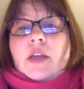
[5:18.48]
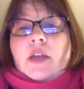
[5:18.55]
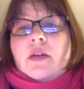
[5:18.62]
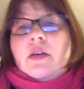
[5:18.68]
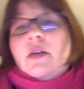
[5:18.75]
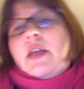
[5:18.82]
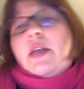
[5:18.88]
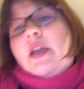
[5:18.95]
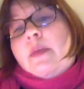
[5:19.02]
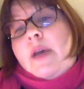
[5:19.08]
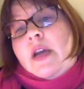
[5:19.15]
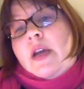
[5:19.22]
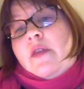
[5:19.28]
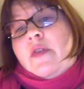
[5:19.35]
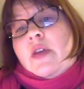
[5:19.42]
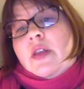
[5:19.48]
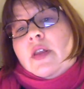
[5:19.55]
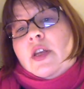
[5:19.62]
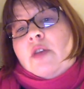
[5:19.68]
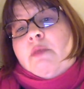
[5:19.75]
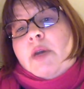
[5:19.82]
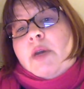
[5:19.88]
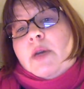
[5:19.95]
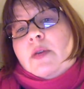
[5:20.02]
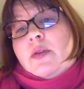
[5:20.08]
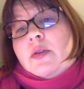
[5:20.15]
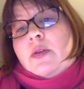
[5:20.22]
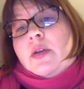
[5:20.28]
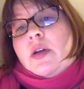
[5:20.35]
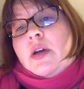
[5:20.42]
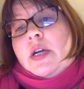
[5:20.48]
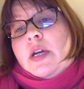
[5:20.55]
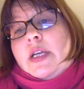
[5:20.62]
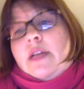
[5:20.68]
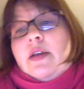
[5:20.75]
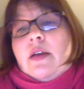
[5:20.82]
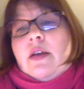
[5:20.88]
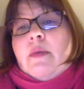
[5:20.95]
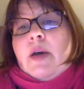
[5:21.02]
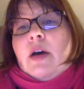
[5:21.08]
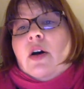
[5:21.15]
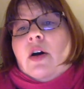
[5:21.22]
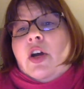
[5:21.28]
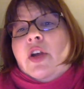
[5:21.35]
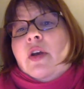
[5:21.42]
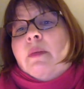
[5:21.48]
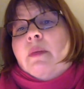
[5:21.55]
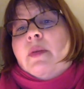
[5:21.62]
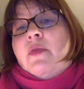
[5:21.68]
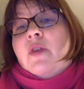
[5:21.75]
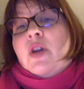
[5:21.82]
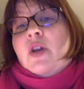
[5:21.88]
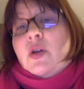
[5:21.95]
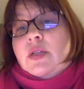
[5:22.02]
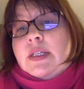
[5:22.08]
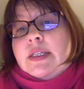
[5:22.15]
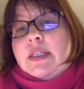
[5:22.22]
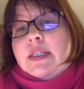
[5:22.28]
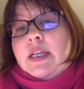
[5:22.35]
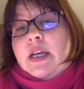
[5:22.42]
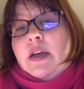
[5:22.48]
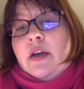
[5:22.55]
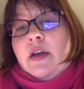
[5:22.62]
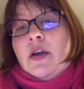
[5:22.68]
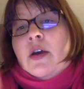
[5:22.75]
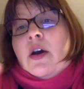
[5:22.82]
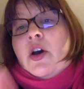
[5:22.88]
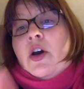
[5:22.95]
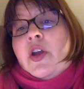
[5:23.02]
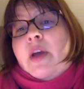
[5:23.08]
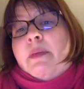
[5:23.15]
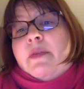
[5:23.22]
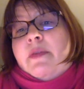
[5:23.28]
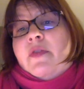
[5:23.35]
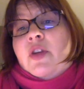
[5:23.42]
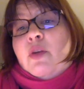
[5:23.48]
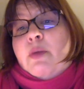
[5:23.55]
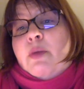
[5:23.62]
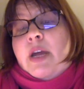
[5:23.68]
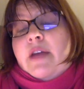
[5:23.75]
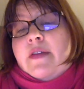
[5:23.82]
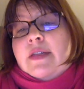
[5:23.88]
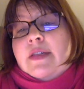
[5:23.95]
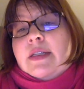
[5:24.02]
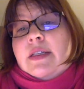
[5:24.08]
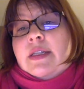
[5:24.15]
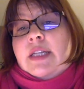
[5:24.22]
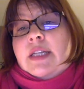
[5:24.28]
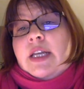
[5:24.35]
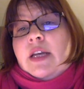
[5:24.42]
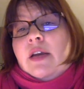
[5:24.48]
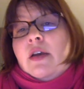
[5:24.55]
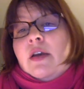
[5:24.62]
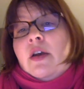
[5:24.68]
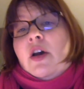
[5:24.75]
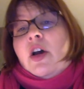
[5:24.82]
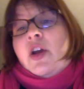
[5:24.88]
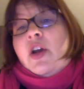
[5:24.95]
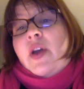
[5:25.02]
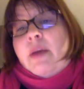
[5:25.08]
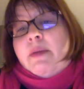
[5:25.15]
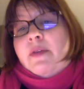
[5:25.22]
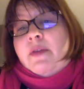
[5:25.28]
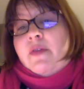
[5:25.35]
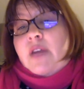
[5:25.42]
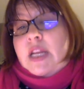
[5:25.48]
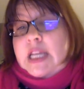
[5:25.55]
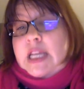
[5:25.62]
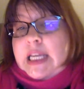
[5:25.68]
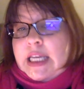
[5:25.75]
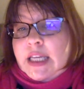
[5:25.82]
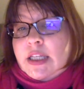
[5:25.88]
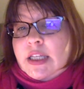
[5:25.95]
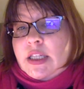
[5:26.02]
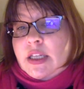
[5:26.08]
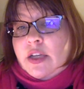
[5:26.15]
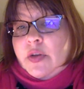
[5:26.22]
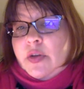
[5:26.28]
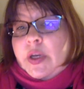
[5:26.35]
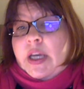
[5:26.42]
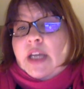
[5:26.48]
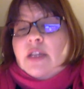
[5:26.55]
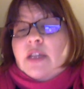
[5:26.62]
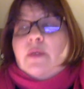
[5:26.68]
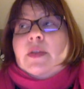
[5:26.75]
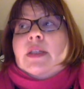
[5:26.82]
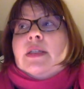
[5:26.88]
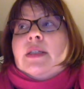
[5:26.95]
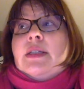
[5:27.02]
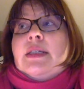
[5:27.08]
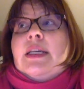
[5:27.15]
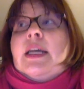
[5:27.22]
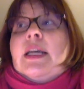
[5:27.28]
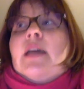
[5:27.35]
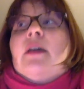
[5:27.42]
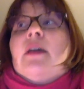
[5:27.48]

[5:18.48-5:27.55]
Think about everything that you post online. Think about are you happy for God to see it? Are you happy for your parents to see it? Are you happy for any kids that you engage with to see it?